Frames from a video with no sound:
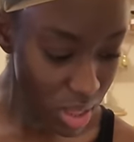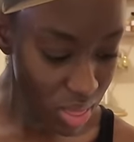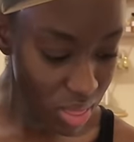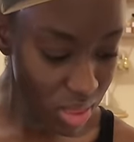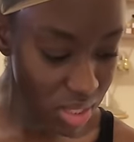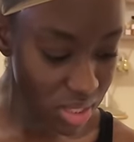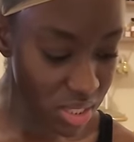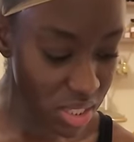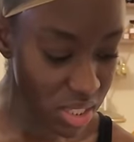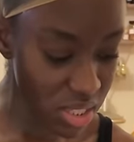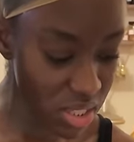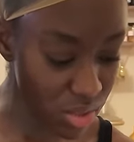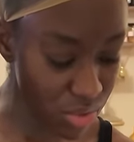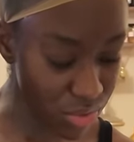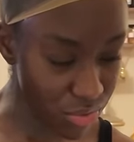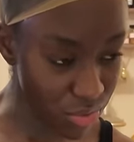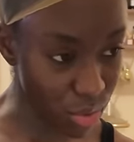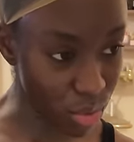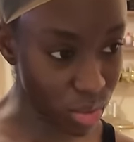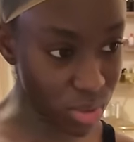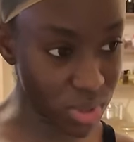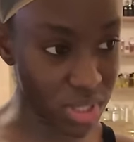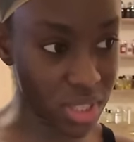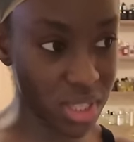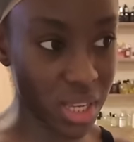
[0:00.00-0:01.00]
this is the
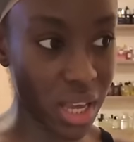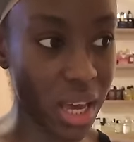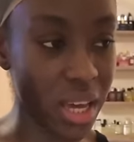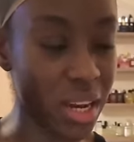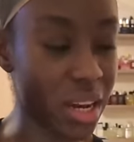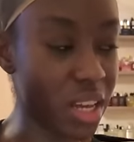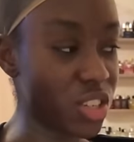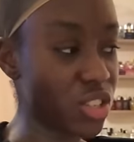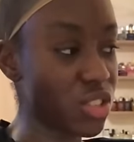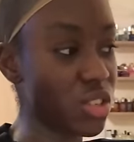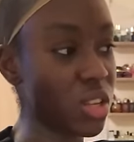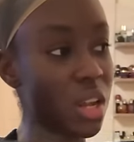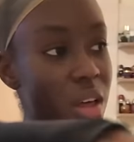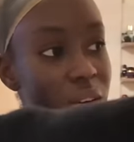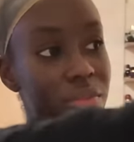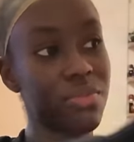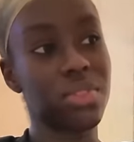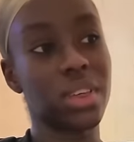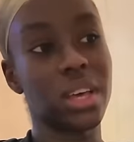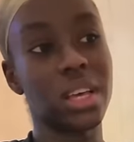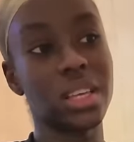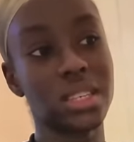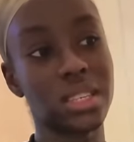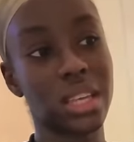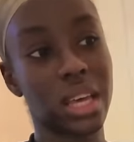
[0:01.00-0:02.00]
full set. I just love
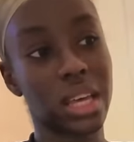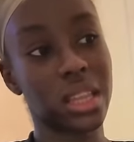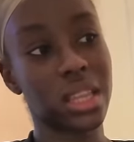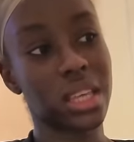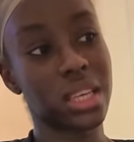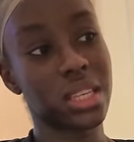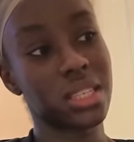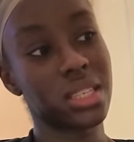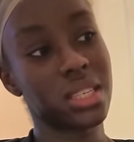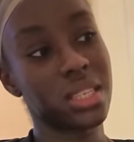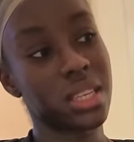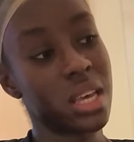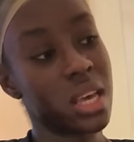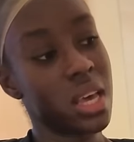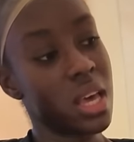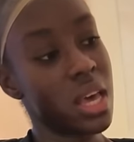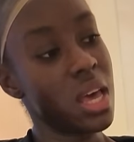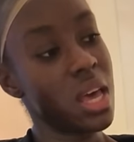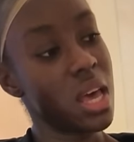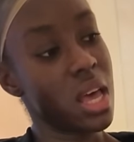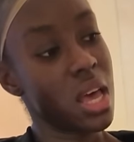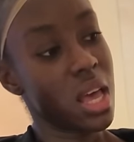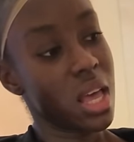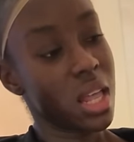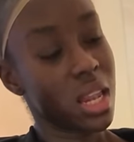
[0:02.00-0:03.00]
things like this.
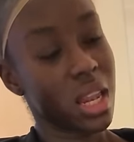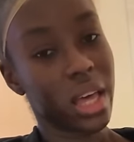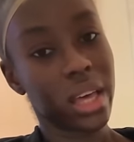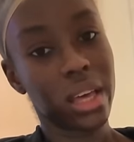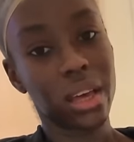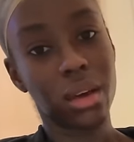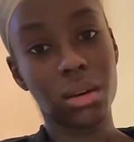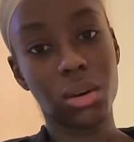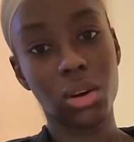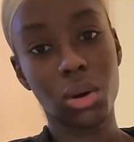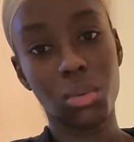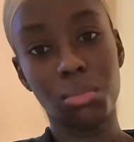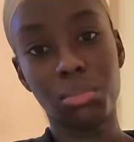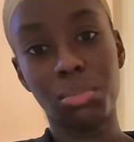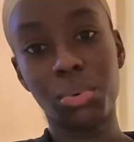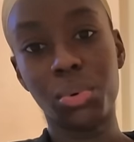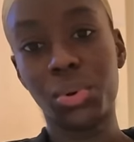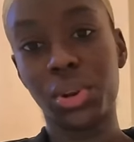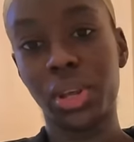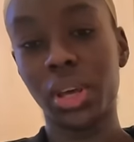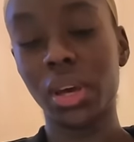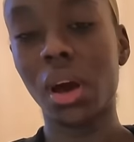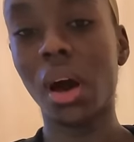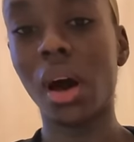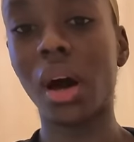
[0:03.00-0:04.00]
Like,
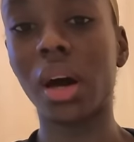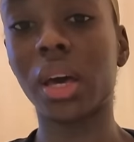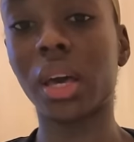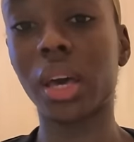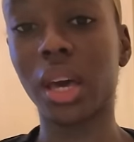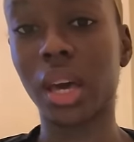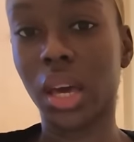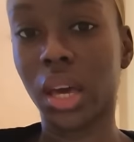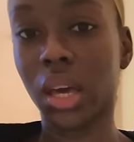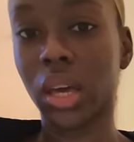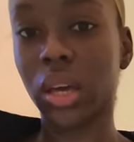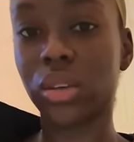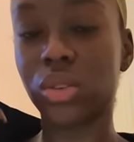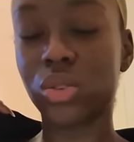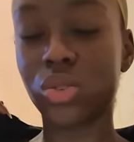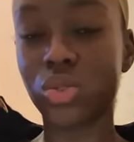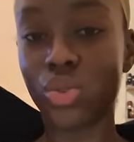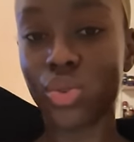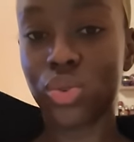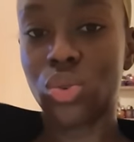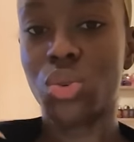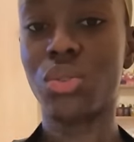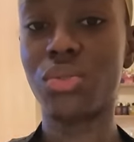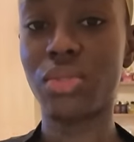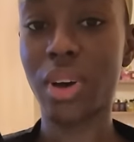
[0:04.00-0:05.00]
body hugging,
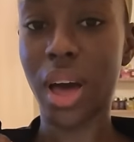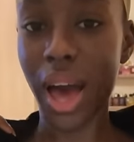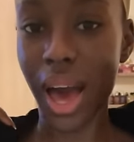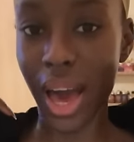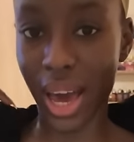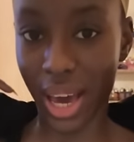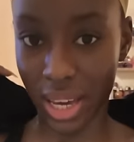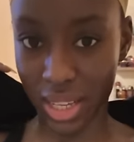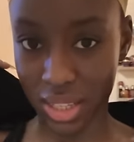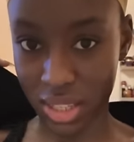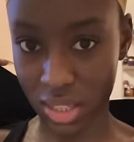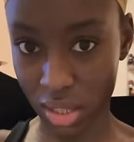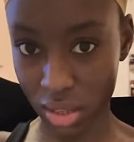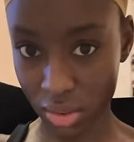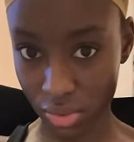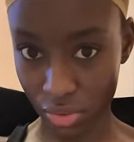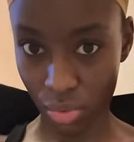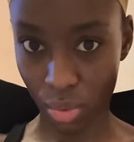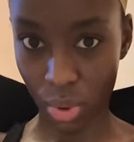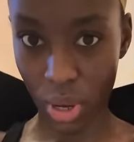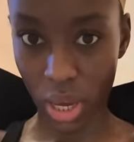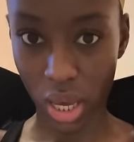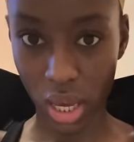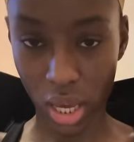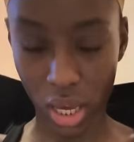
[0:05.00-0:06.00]
sort of active
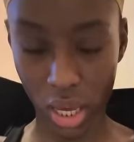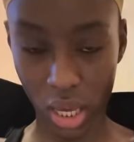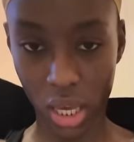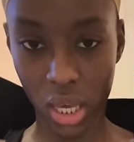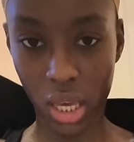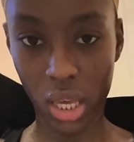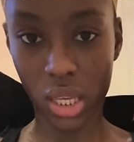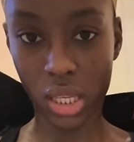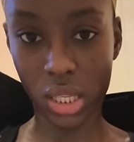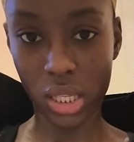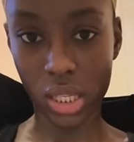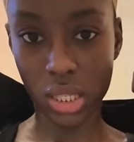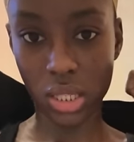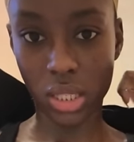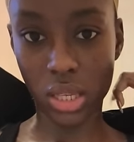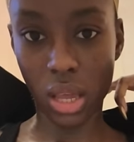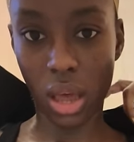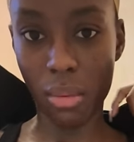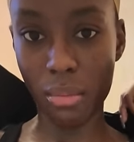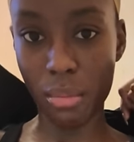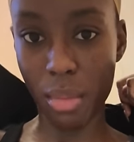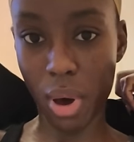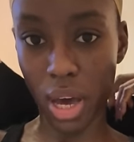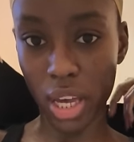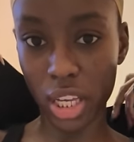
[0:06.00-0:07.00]
wear is
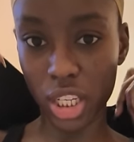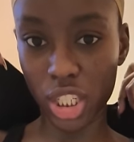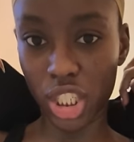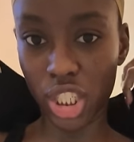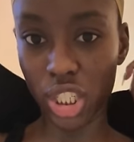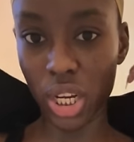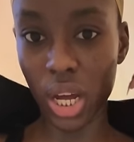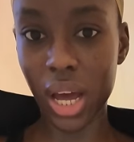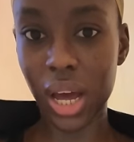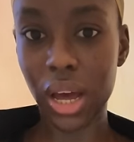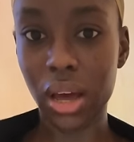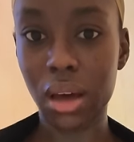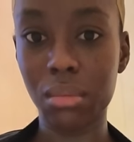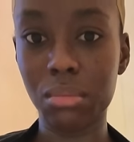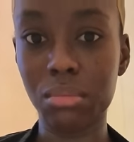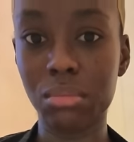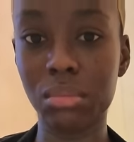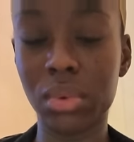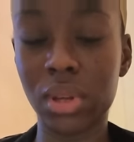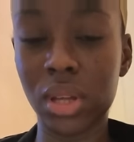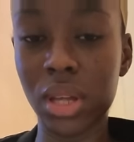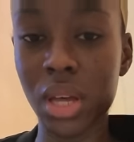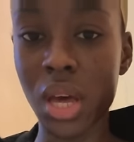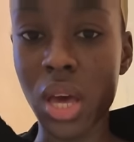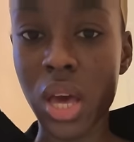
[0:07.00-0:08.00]
my jam.
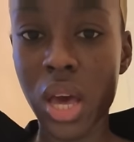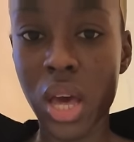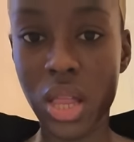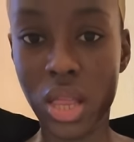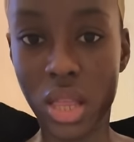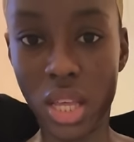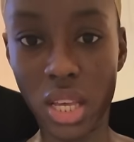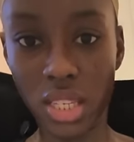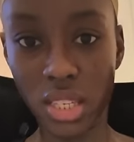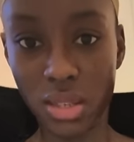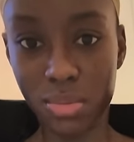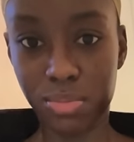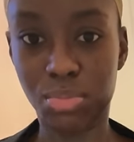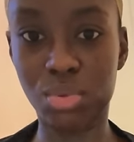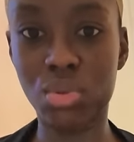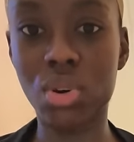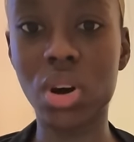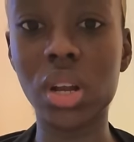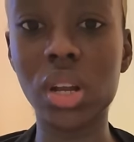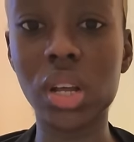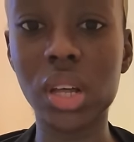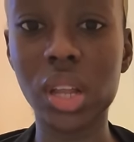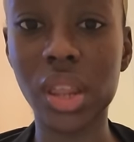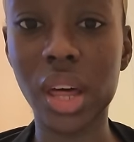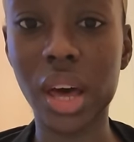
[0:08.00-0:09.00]
This
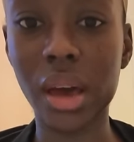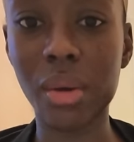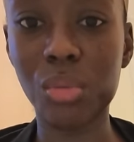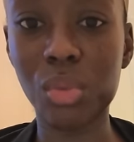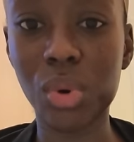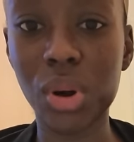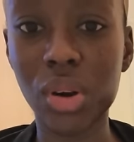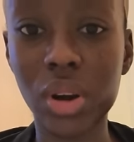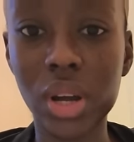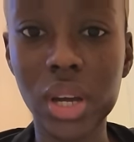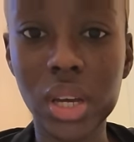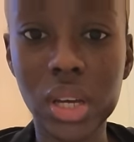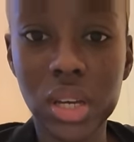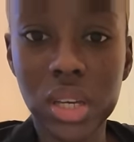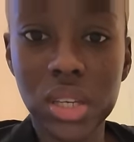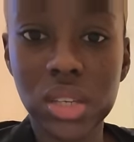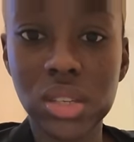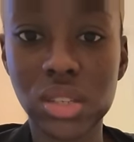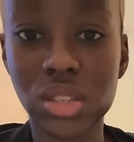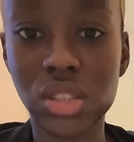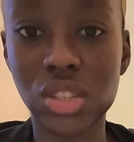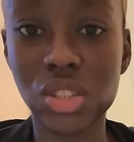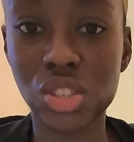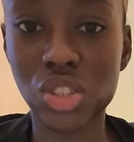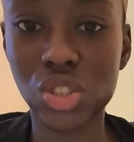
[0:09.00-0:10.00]
bralette that I'm wearing
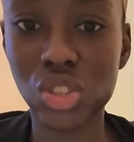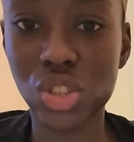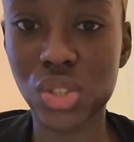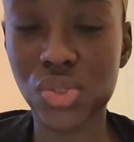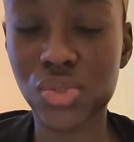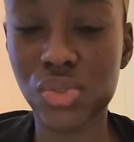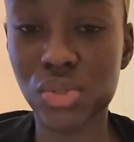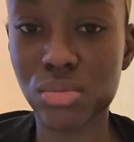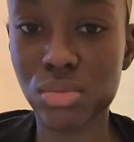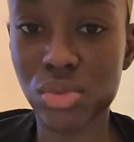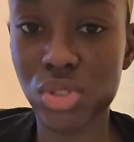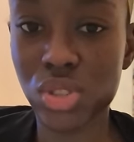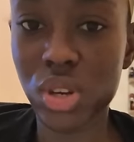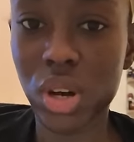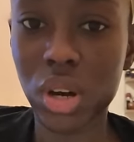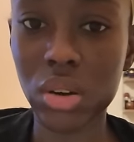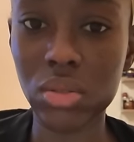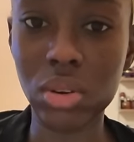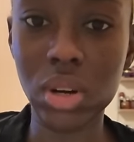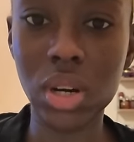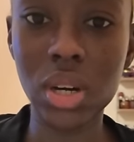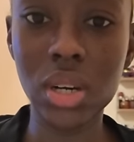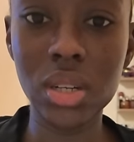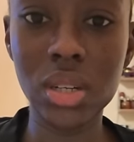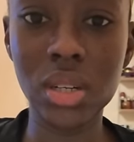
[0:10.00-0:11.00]
is just from
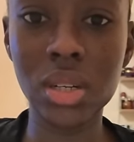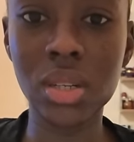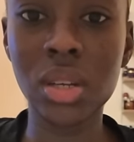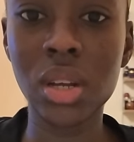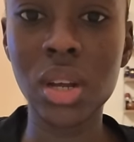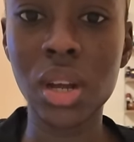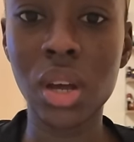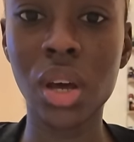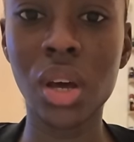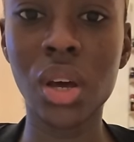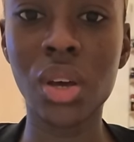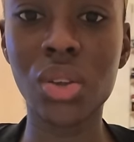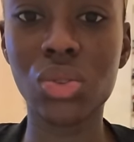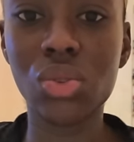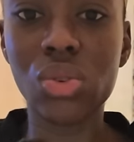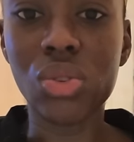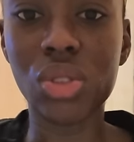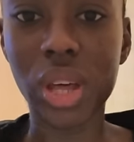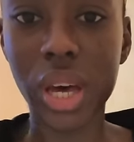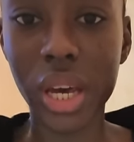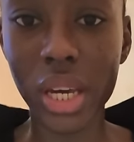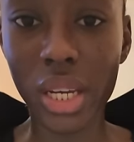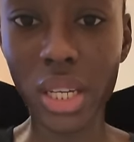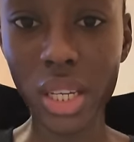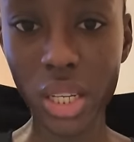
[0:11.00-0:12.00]
Zara. Not
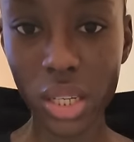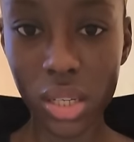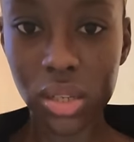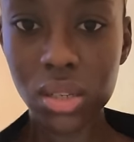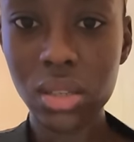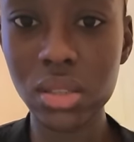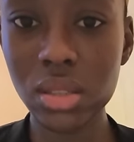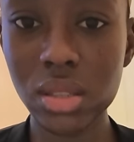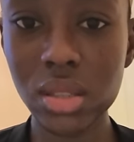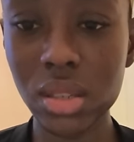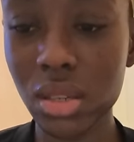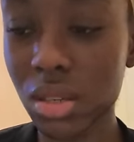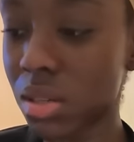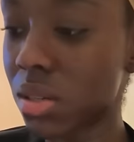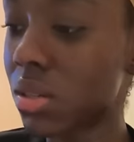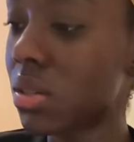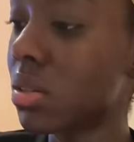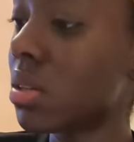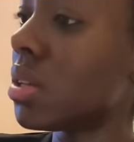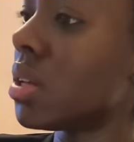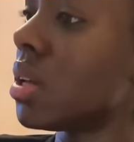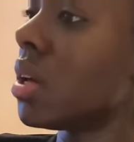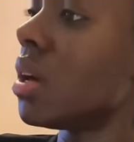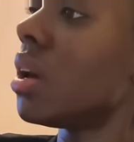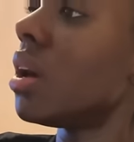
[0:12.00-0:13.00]
that I need it.
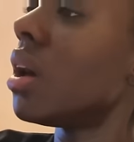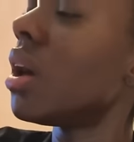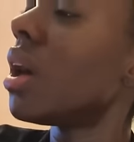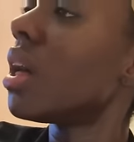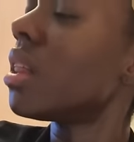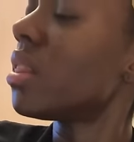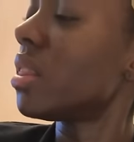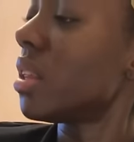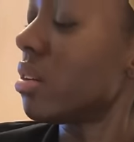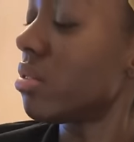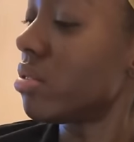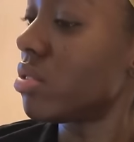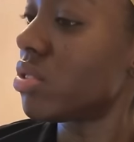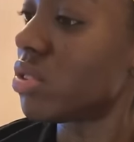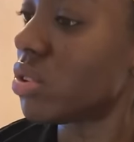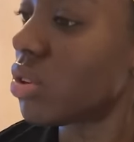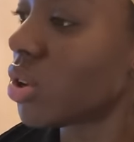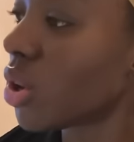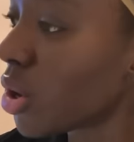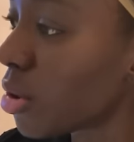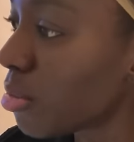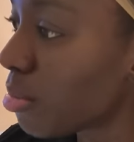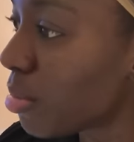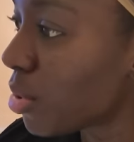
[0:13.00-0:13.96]
There is no